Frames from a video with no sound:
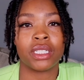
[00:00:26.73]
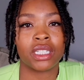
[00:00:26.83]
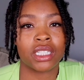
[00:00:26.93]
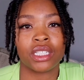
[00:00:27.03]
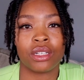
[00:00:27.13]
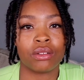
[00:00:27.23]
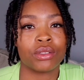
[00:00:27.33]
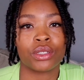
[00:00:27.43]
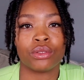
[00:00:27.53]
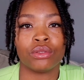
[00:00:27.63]
just due
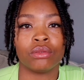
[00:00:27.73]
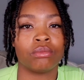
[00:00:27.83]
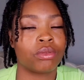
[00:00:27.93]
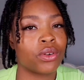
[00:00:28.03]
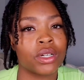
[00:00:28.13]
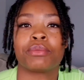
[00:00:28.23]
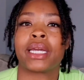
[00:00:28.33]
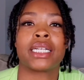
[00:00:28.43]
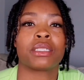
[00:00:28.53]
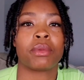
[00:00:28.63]
to poor
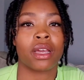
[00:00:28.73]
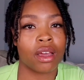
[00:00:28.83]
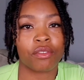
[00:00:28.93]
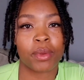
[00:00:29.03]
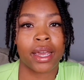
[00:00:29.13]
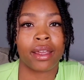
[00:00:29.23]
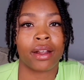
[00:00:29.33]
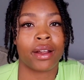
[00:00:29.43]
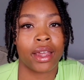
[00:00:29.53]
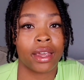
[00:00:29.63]
management of my
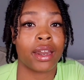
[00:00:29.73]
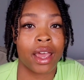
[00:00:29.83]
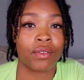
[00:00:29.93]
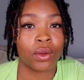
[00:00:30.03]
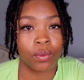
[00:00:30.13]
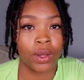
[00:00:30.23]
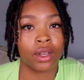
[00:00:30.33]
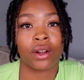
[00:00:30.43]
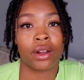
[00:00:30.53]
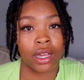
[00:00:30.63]
hair and having
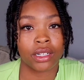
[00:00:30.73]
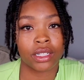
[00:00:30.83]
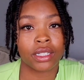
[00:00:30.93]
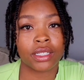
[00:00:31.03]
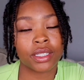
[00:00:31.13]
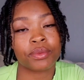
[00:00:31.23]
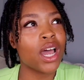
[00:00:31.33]
weaker edges.